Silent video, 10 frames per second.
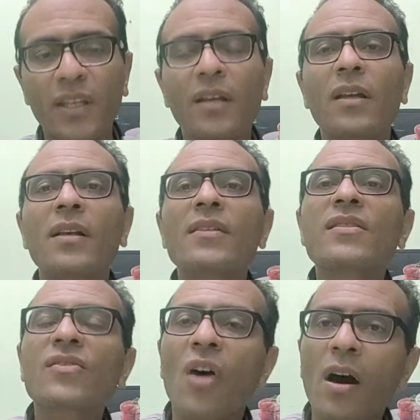
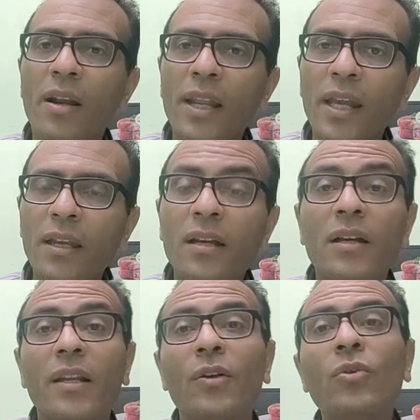Starling
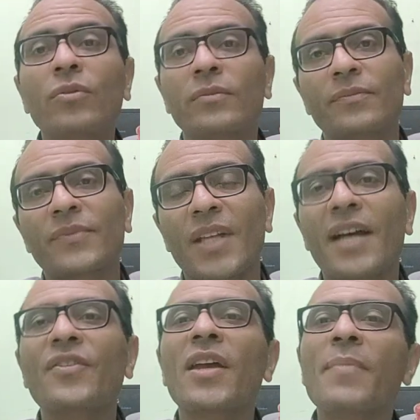law, and I
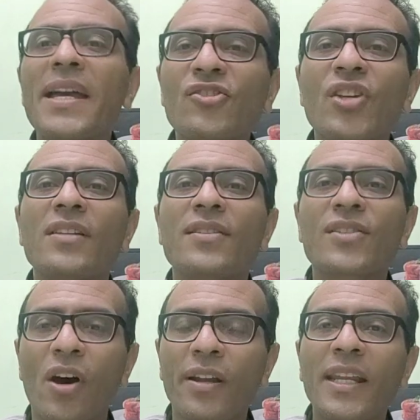mentioned
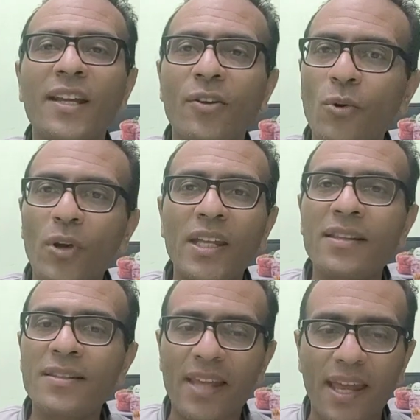Starling law in
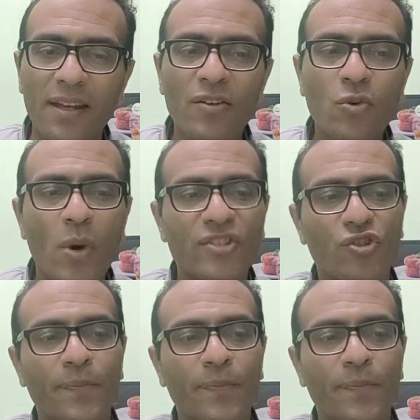the question.